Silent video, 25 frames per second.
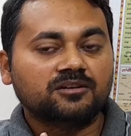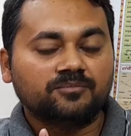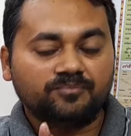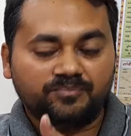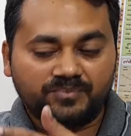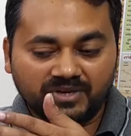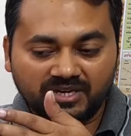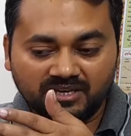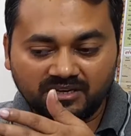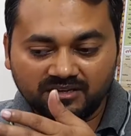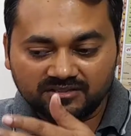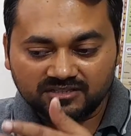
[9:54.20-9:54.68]

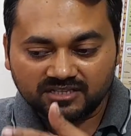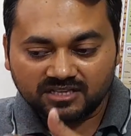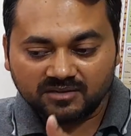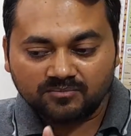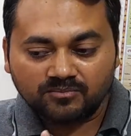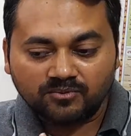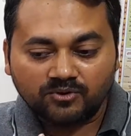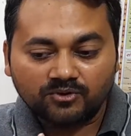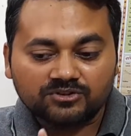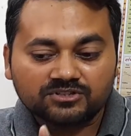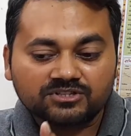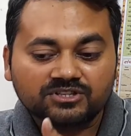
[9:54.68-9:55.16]
being the
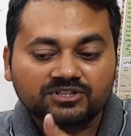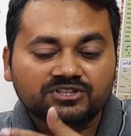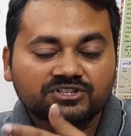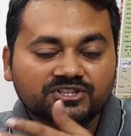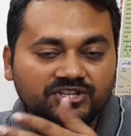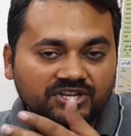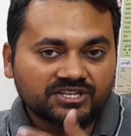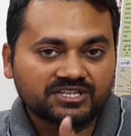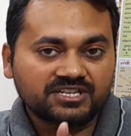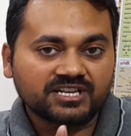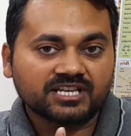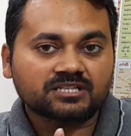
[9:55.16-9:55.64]
most
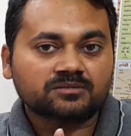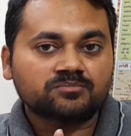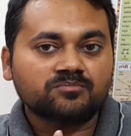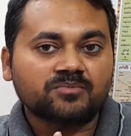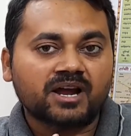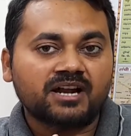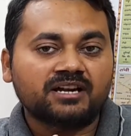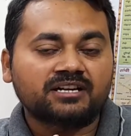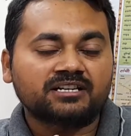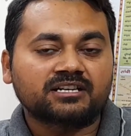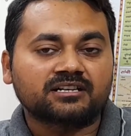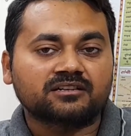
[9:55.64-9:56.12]
serious
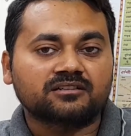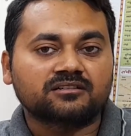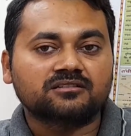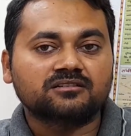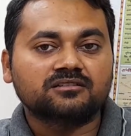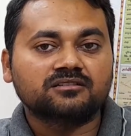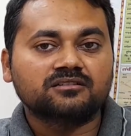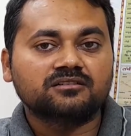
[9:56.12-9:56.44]
matter,